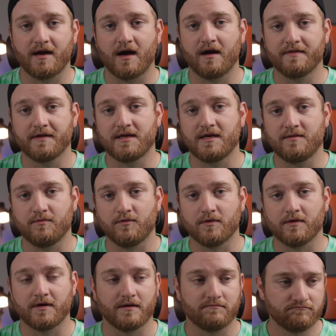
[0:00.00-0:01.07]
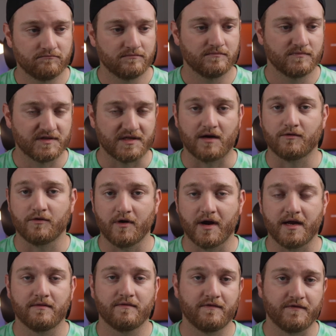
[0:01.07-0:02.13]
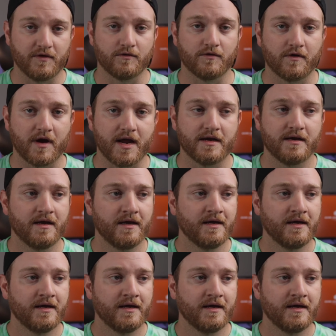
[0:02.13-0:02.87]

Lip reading: on the keyboard sound great, feel great,